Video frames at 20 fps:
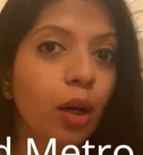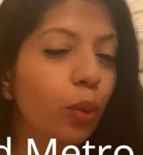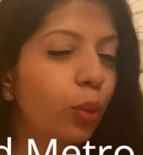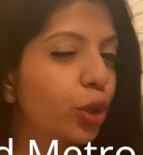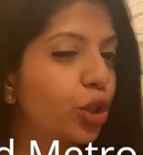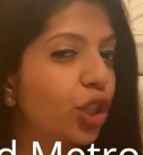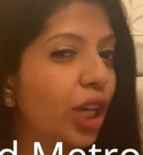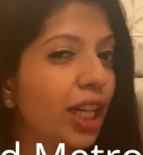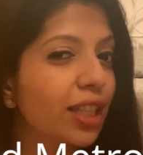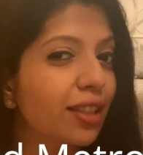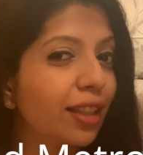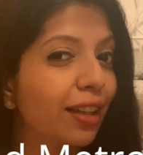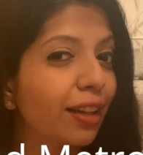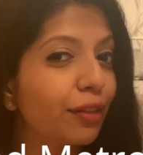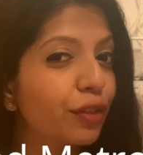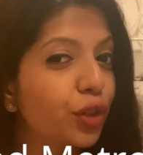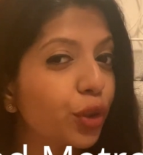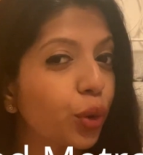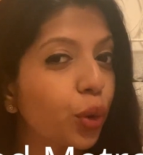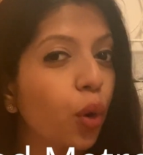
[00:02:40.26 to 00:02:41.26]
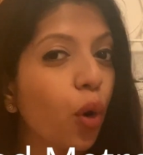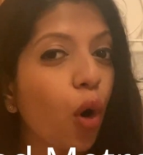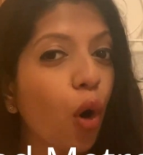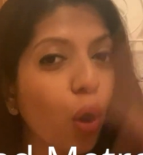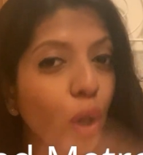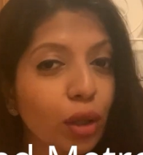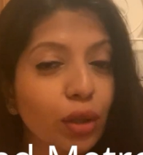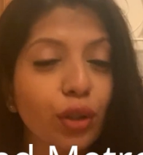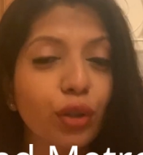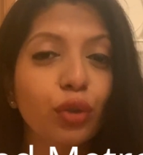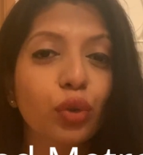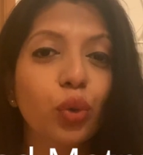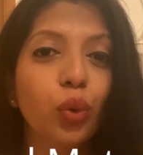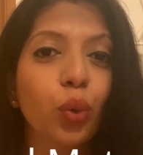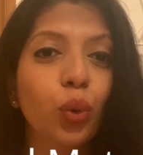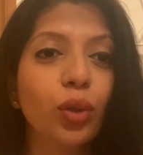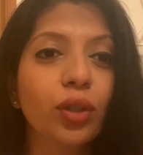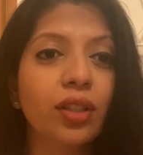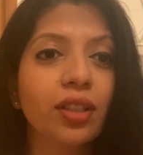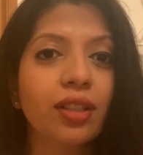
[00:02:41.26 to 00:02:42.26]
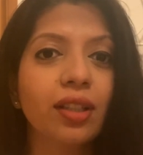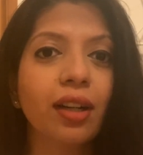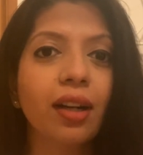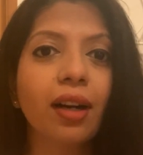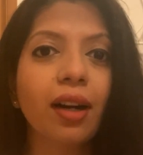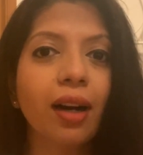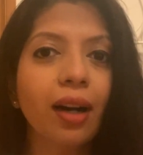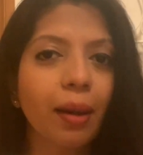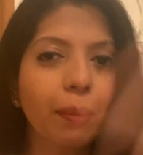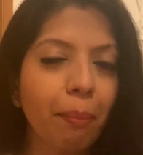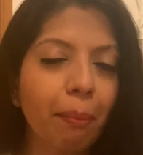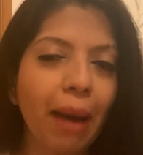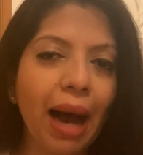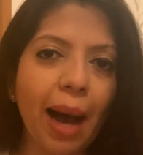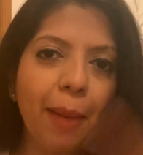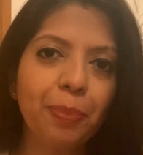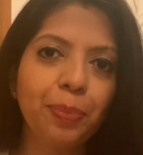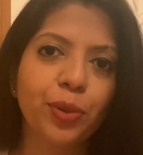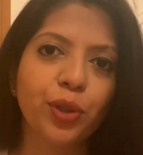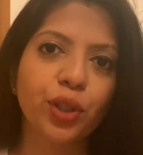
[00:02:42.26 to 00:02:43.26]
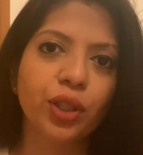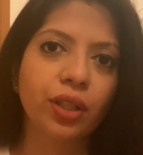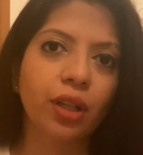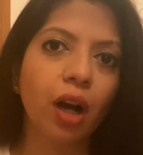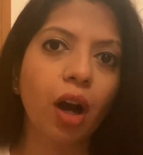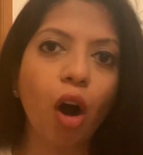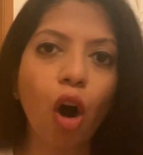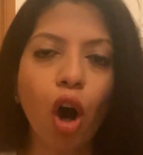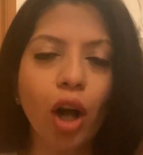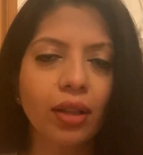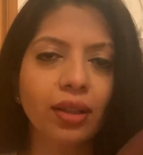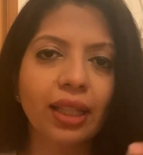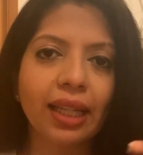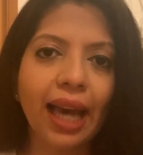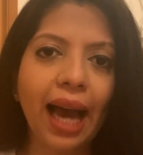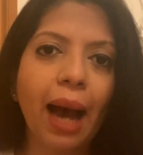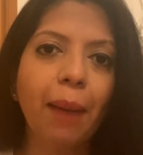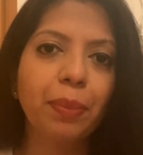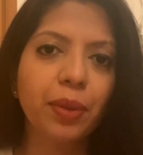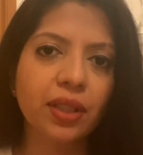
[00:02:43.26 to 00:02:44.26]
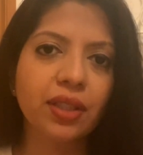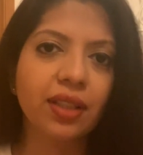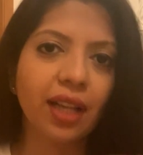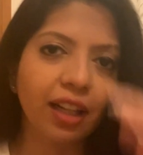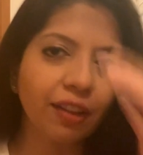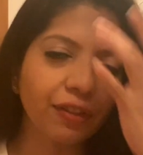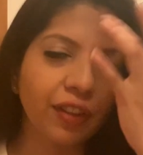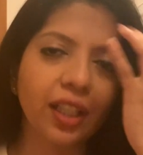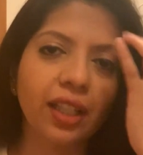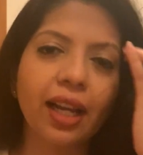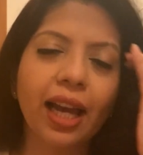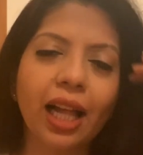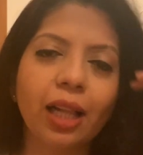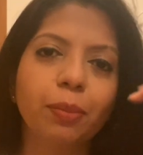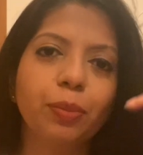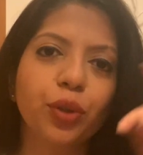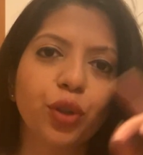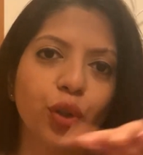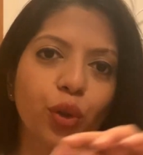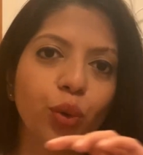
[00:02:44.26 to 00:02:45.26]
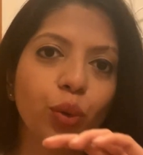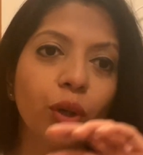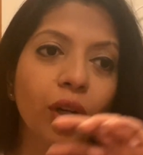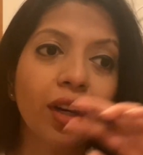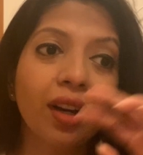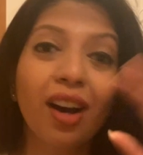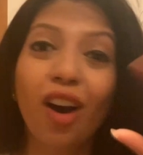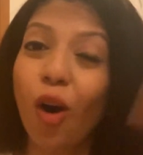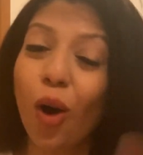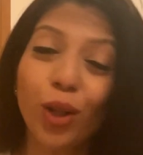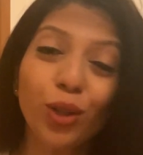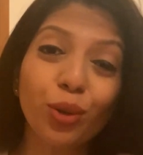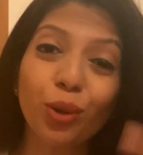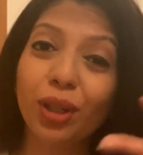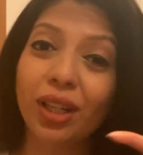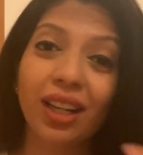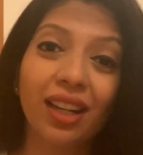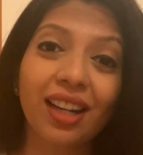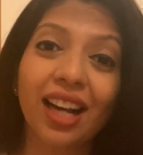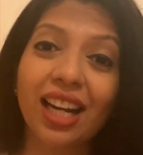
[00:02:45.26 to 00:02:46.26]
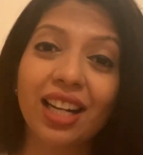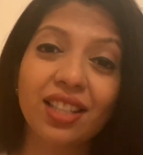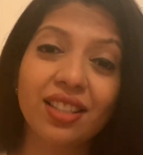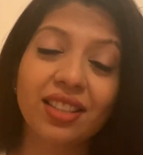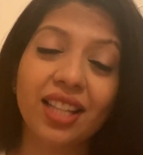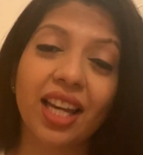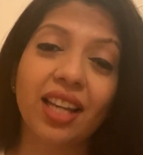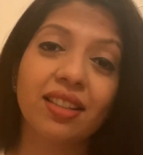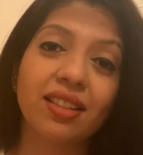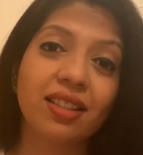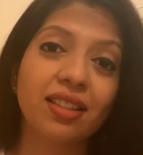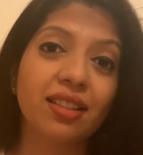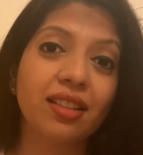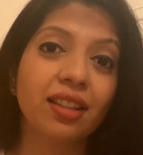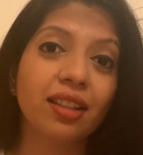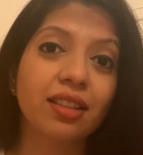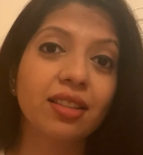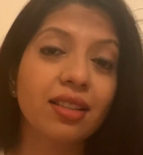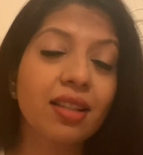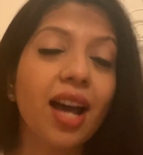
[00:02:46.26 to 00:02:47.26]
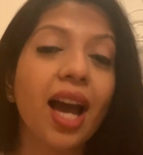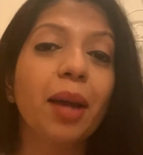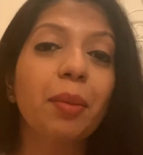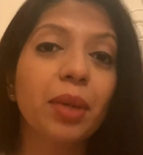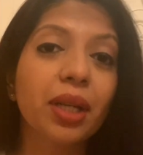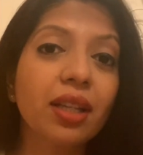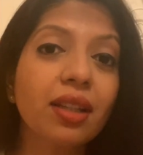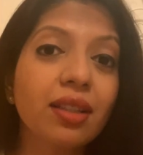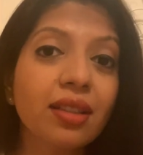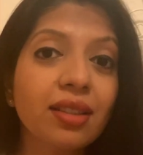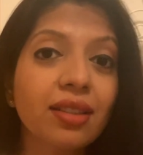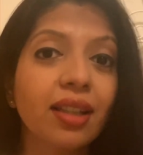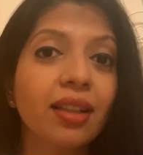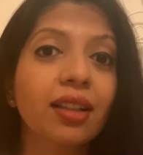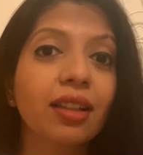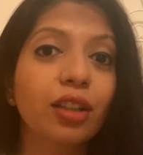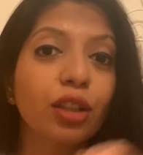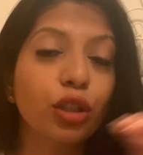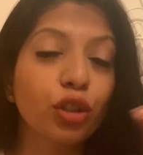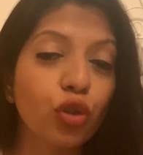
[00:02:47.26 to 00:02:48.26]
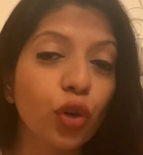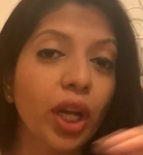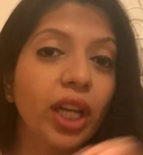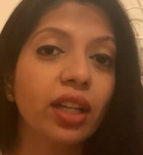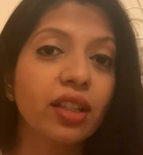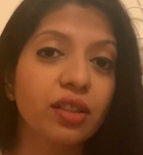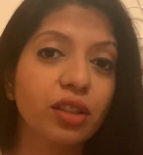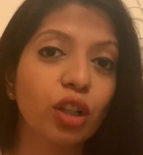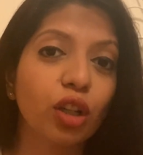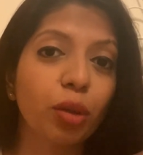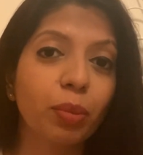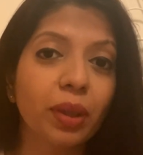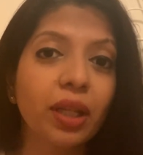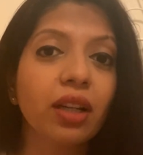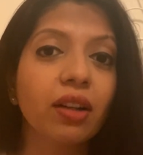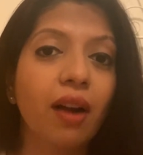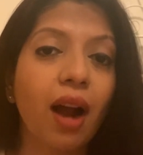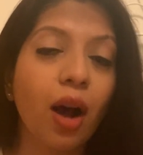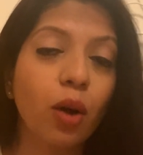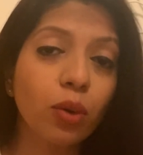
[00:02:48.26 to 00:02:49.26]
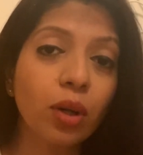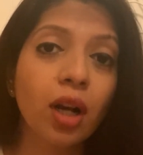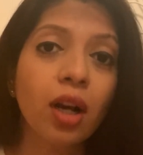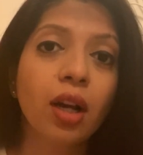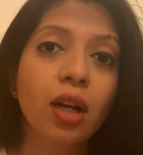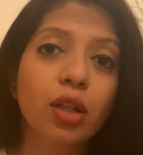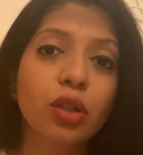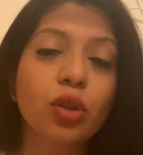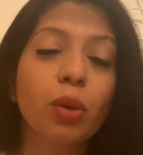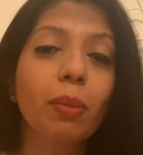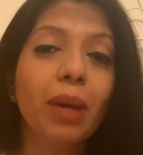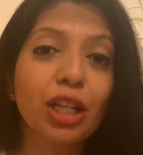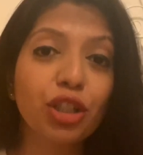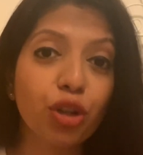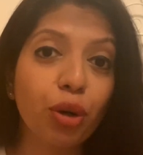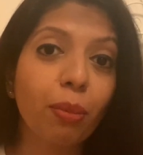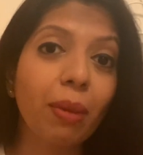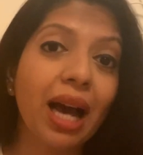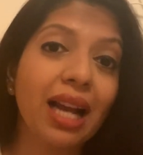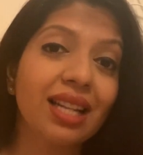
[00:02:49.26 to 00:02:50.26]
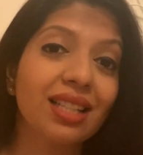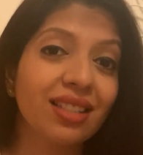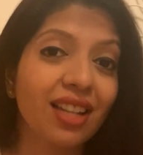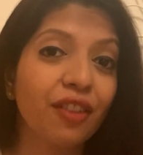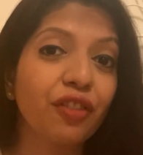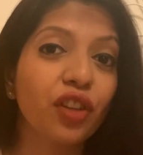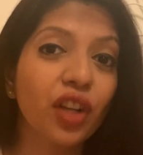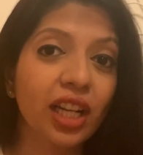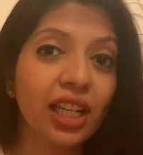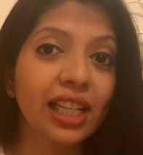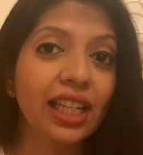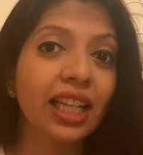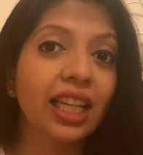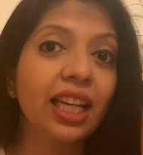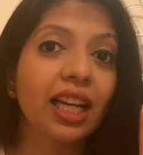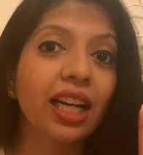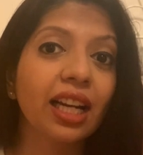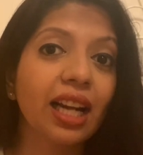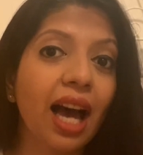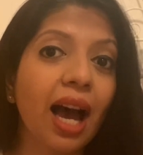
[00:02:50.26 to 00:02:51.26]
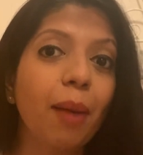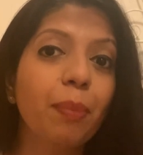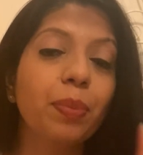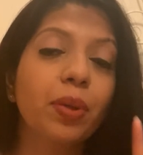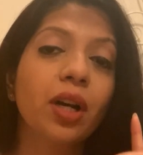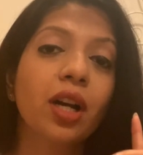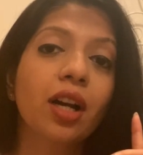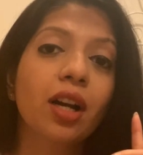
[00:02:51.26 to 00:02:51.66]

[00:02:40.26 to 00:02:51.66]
which kind of gives you all the routes, maps on the app itself. It helps you, also kind of states the timings the train is going to be around. So Metro Man is definitely an app